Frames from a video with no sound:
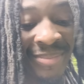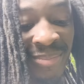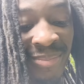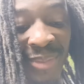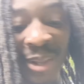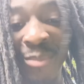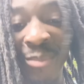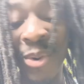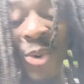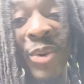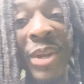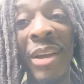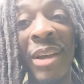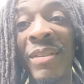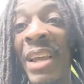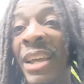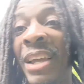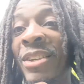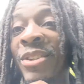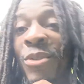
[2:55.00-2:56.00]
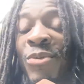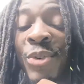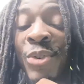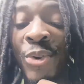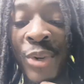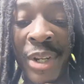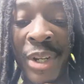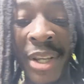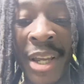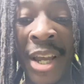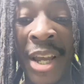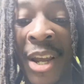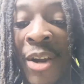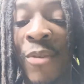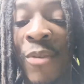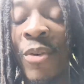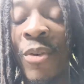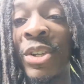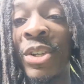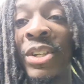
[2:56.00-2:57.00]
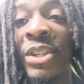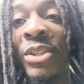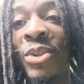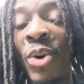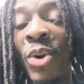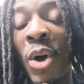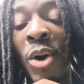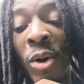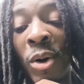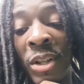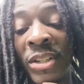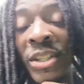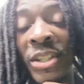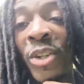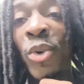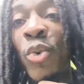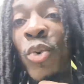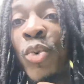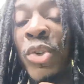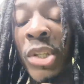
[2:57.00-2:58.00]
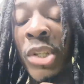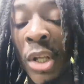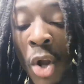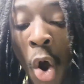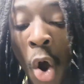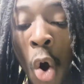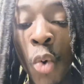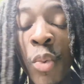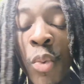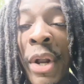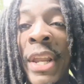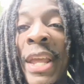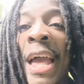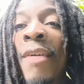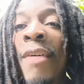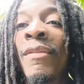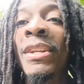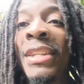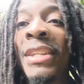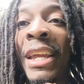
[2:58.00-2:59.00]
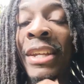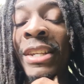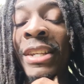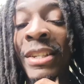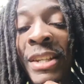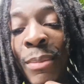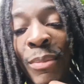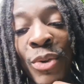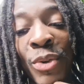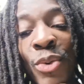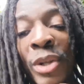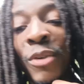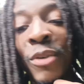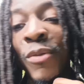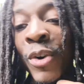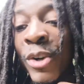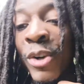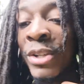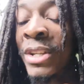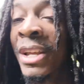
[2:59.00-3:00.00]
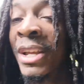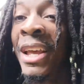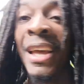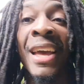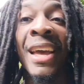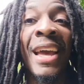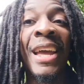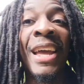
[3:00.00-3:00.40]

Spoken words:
Bro, we have Tyson Fury versus Oleksandr Usyk, already have a date, December 21st. Hey,